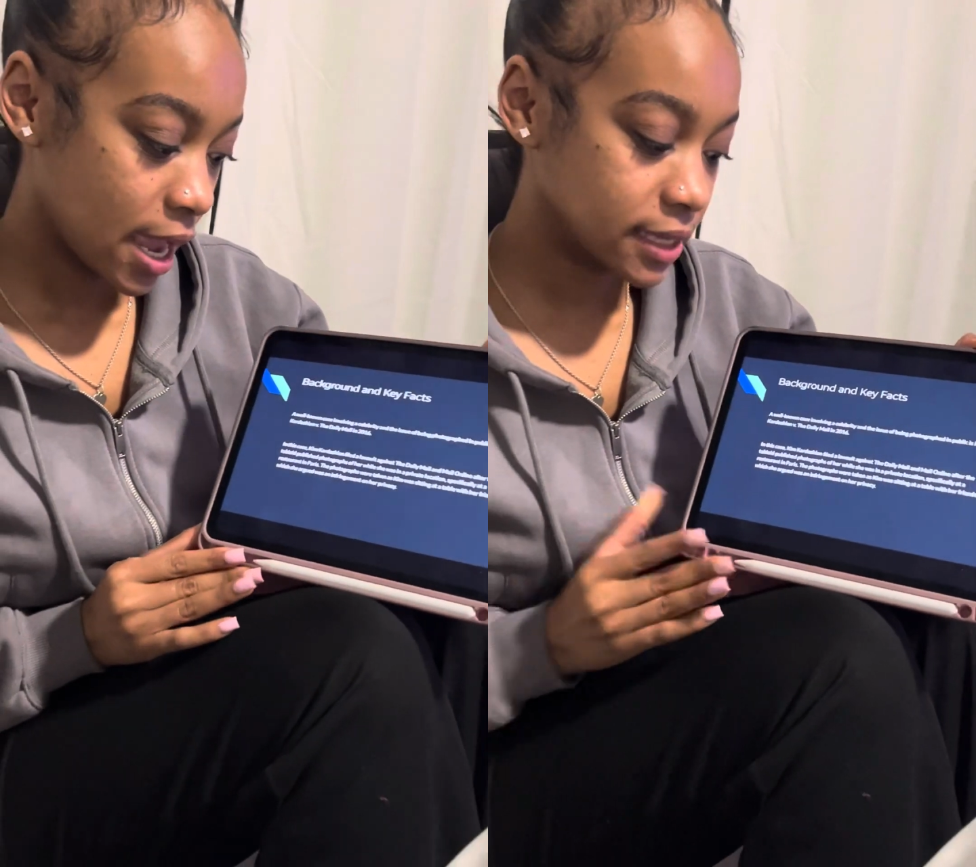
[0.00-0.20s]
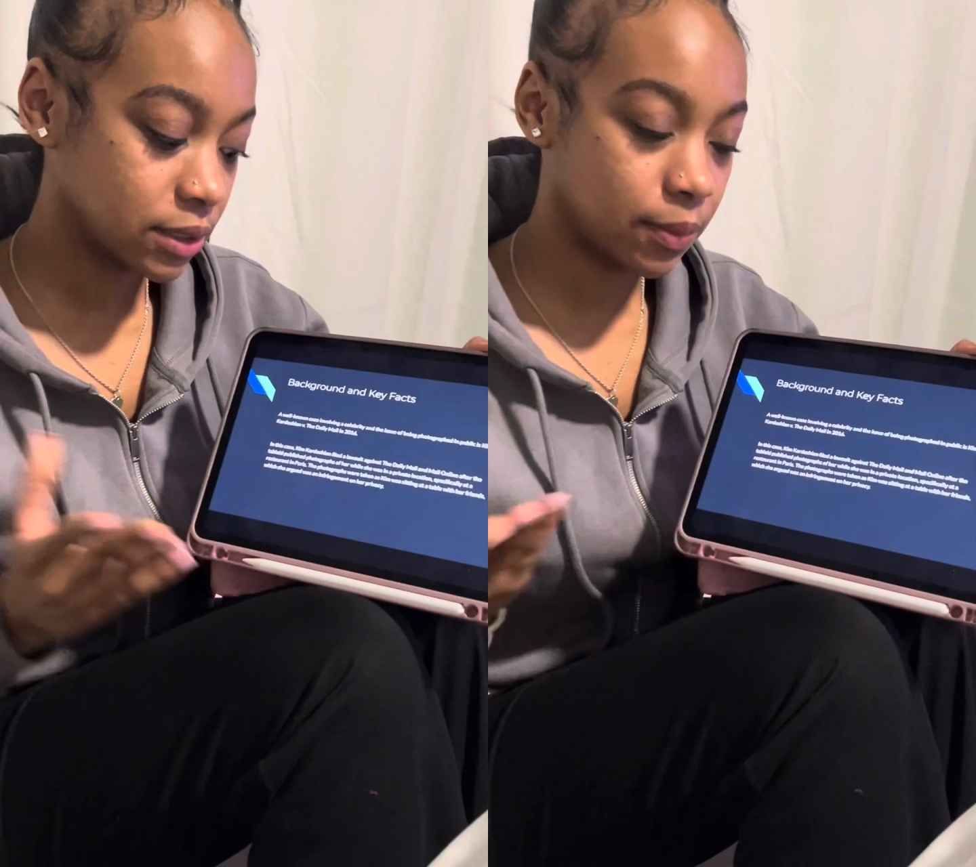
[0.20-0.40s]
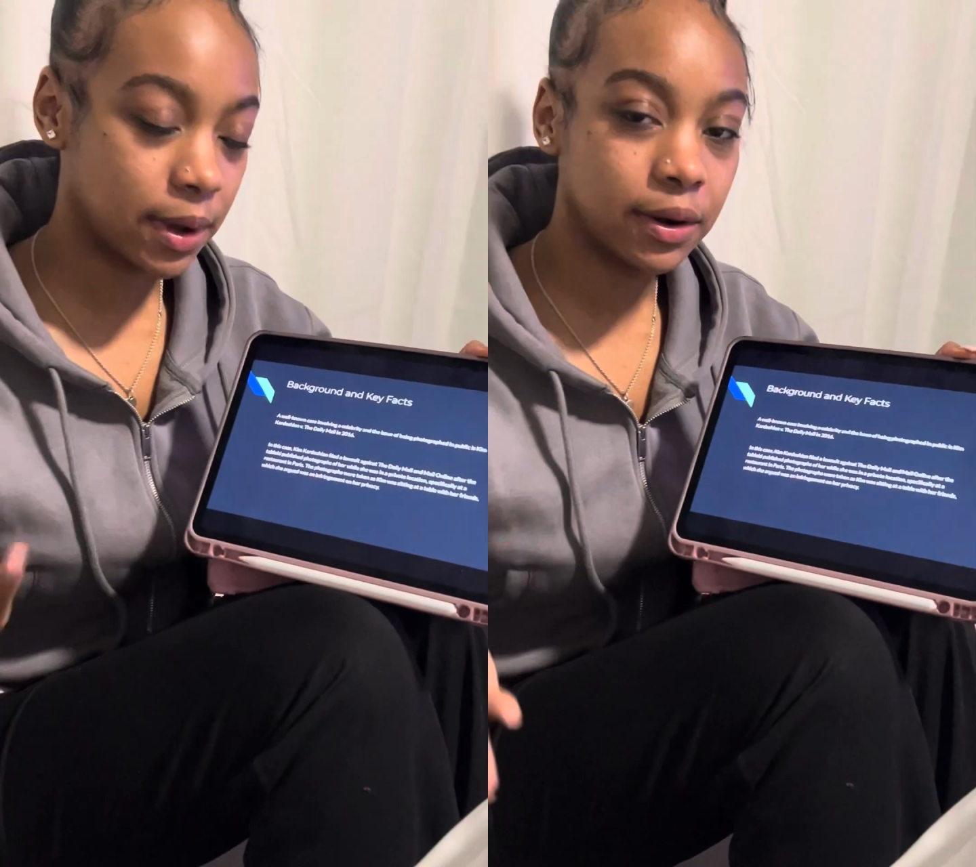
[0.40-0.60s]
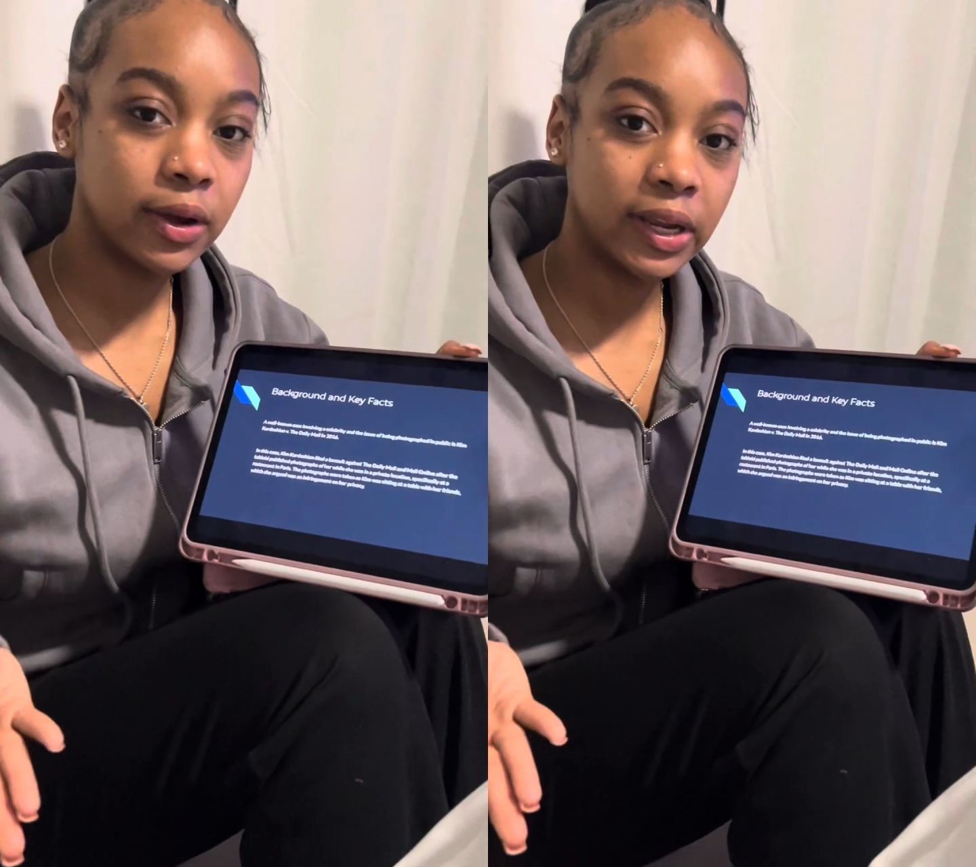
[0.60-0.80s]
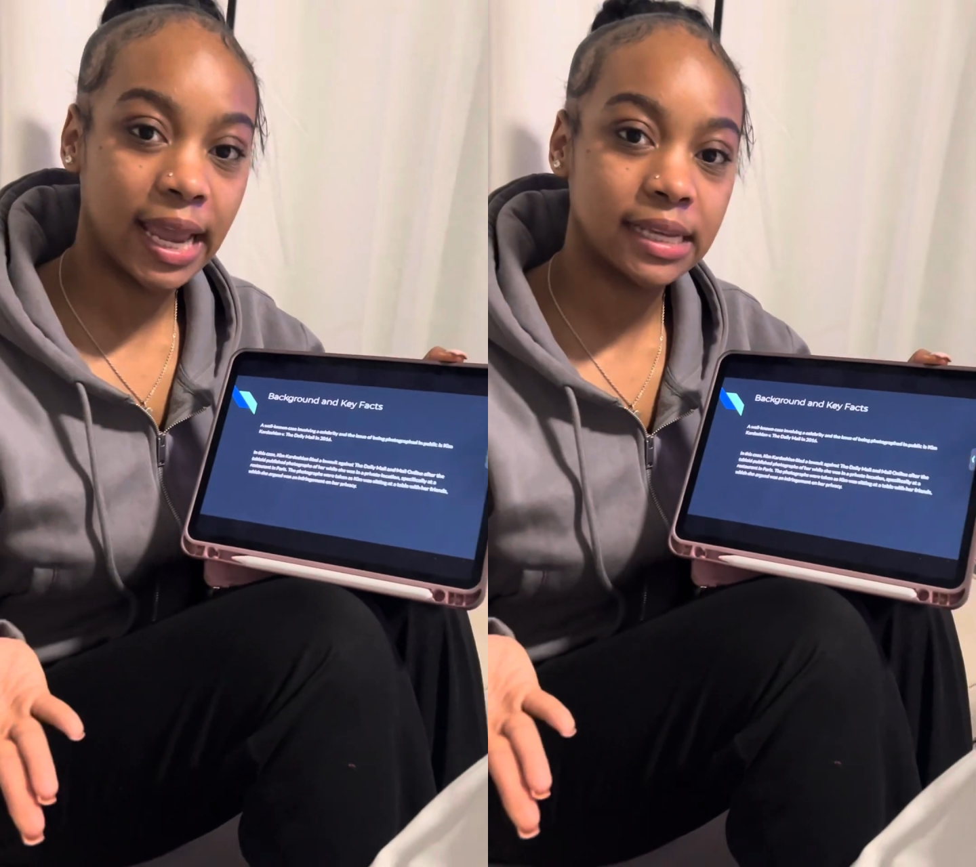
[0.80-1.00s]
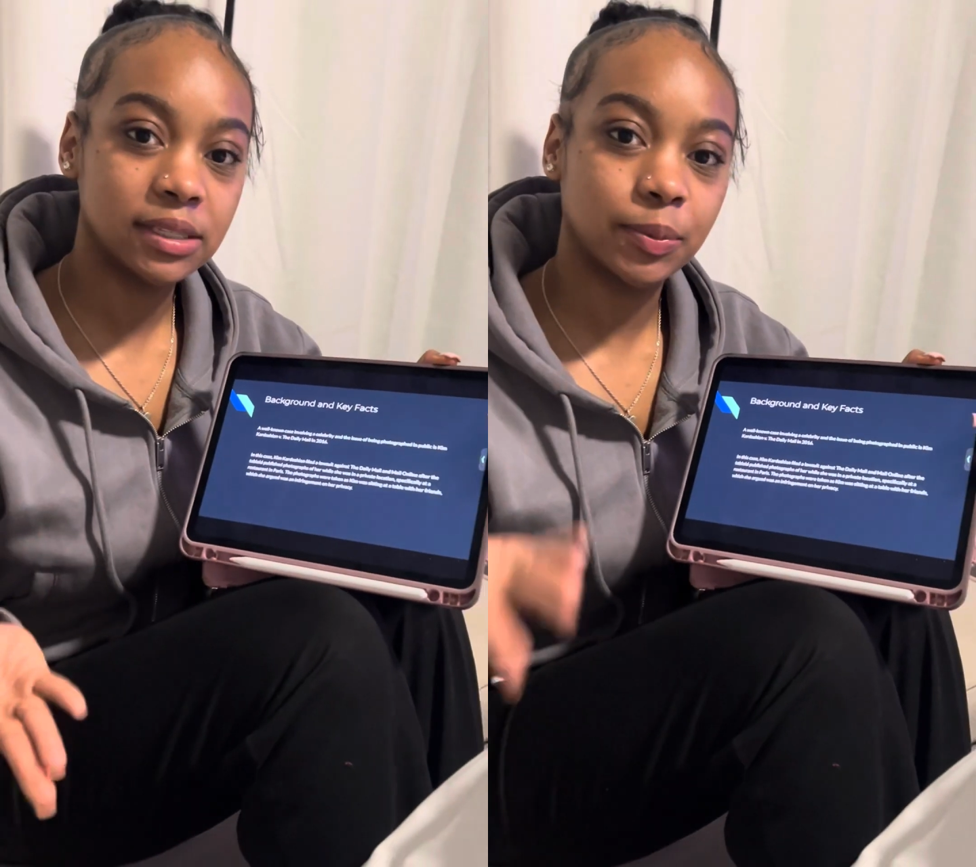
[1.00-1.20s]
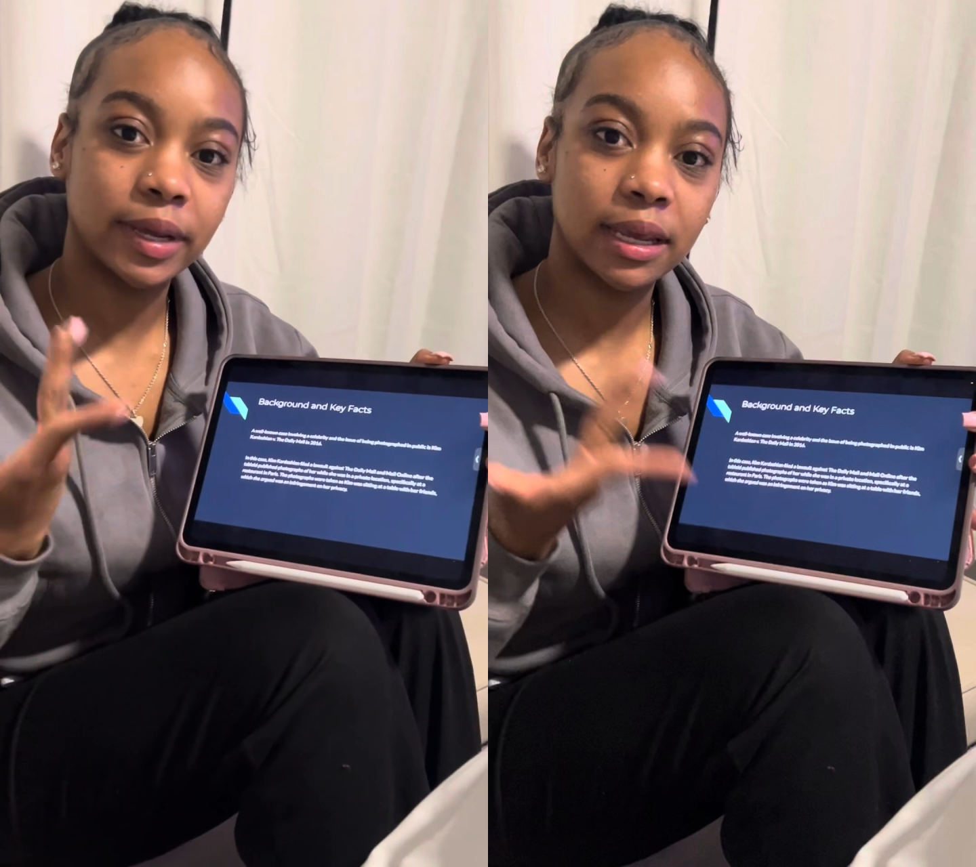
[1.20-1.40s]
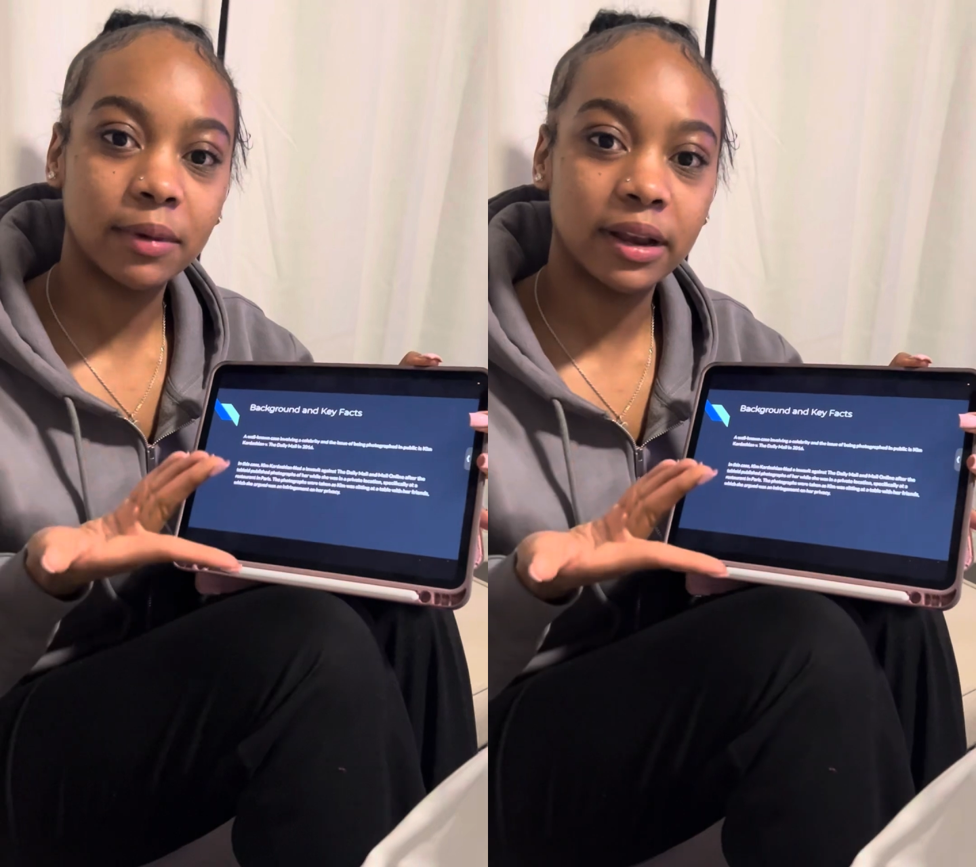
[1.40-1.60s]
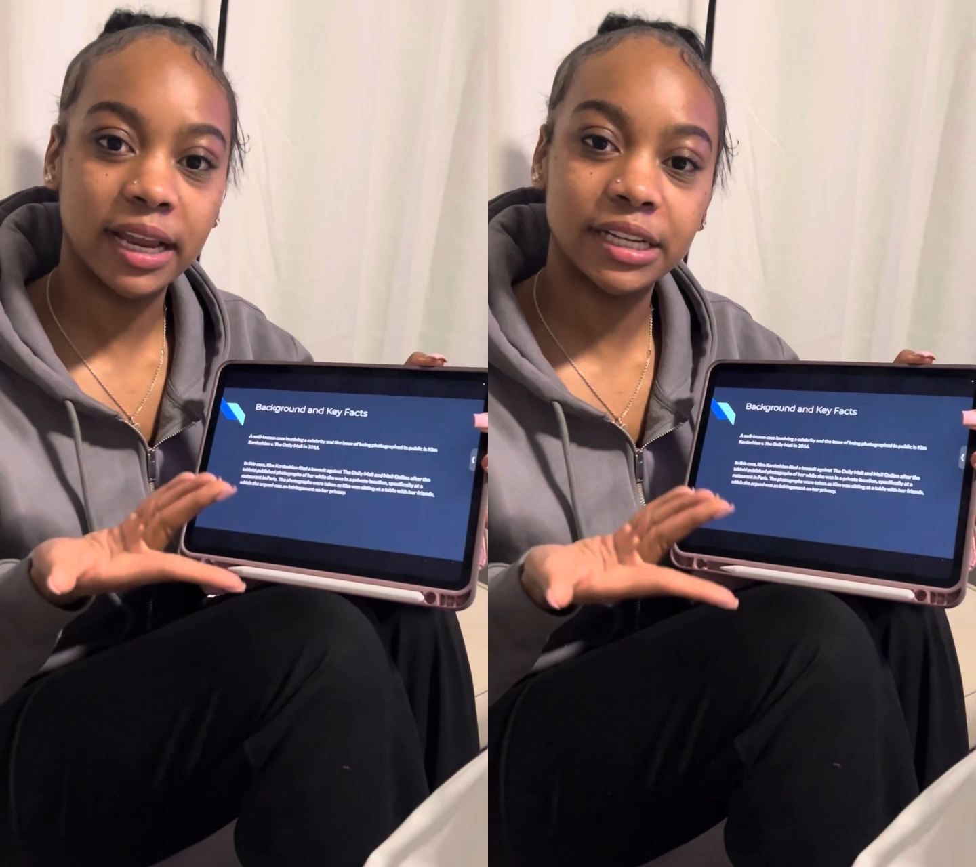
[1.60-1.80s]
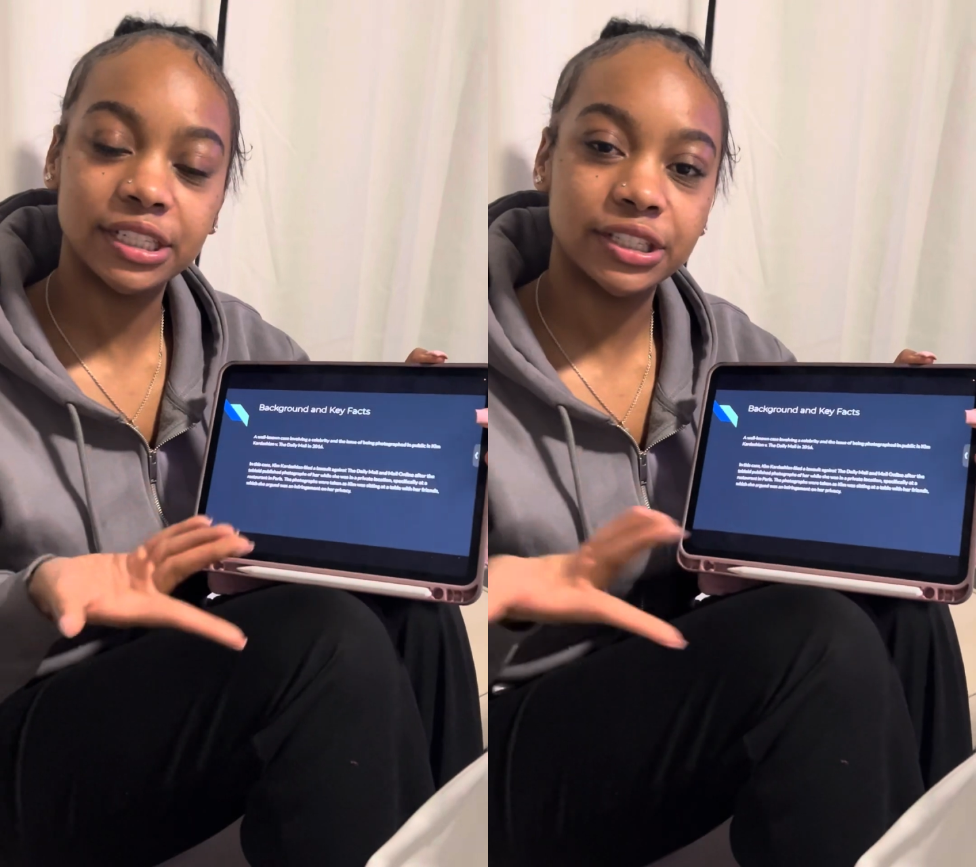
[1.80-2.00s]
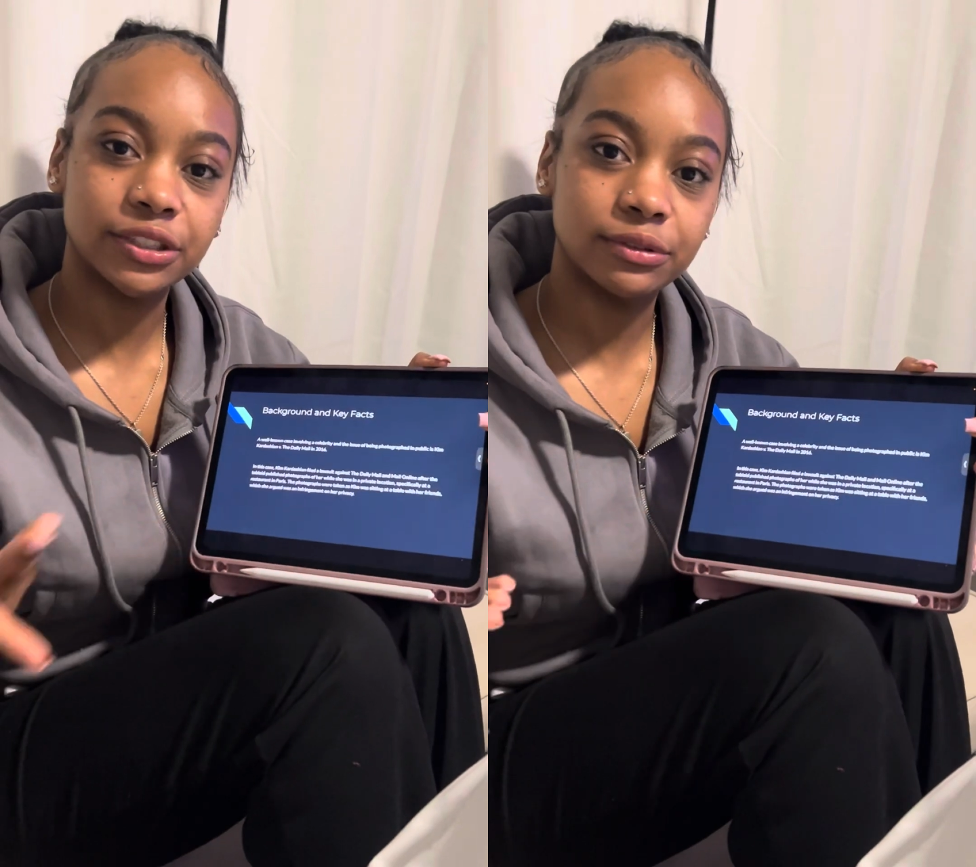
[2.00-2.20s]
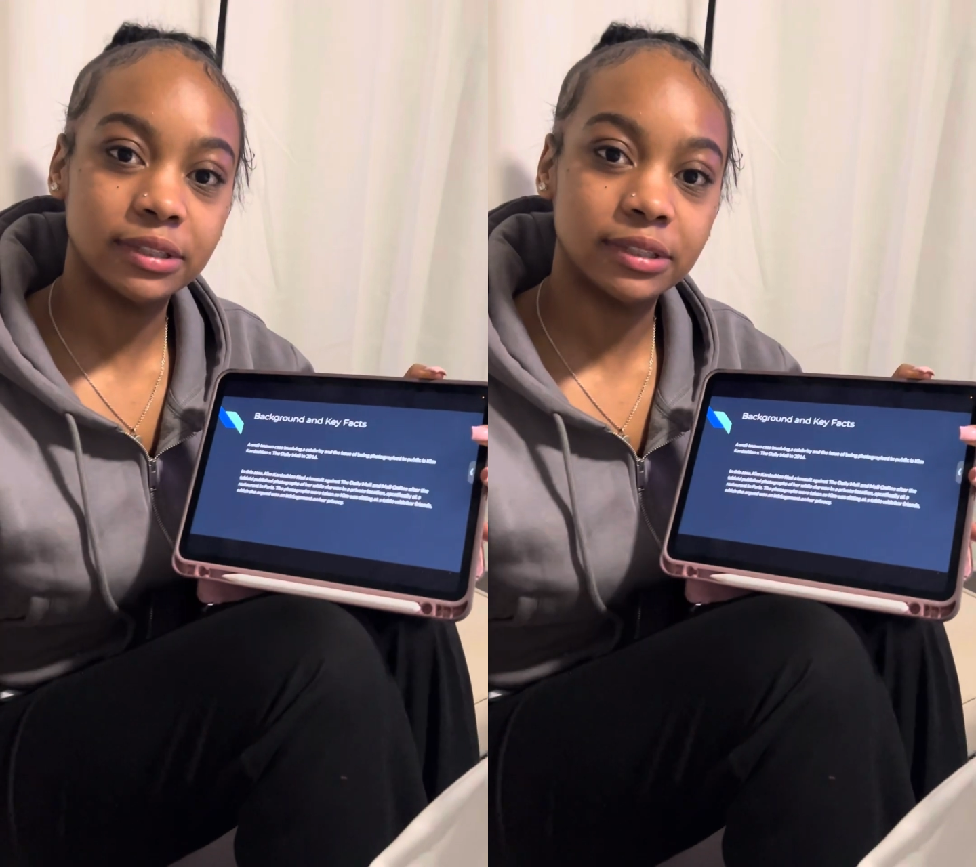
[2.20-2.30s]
it's a well-known case when Kim Kardashian sued